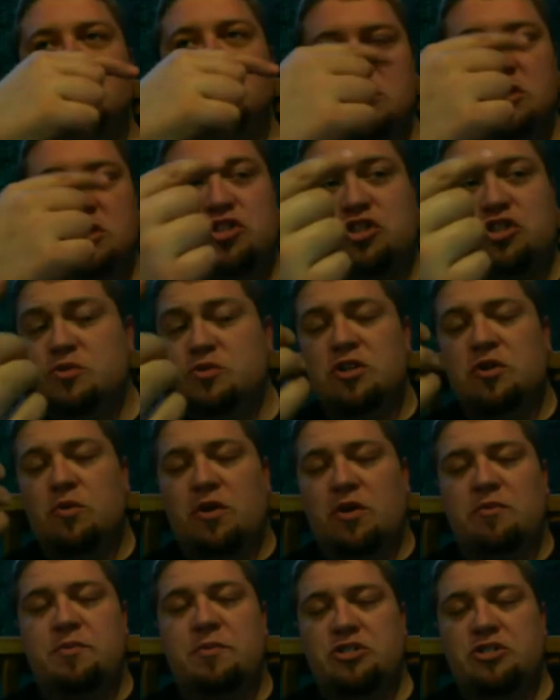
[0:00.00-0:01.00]
because she was there
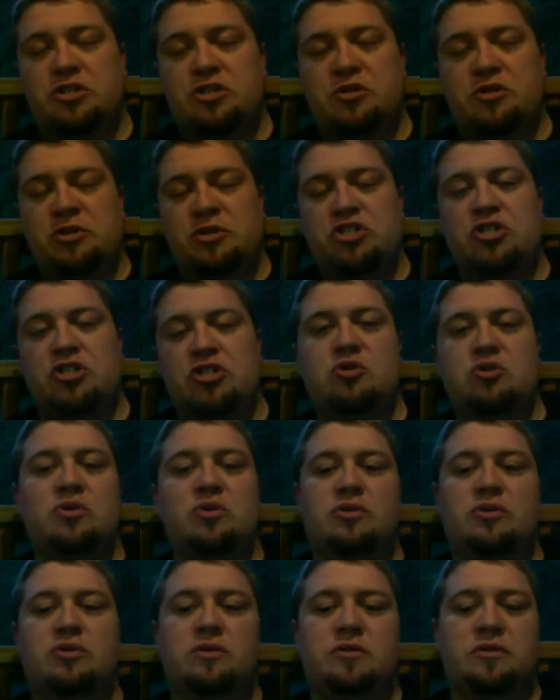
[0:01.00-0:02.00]
with me, but she
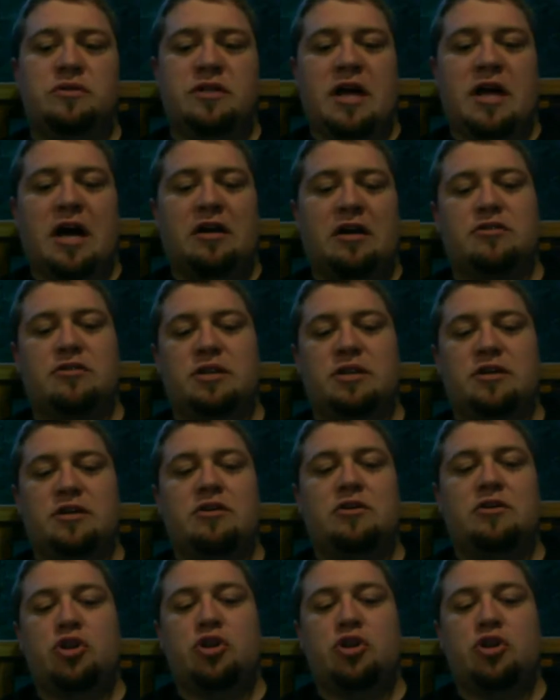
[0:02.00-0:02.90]
told the doctor there,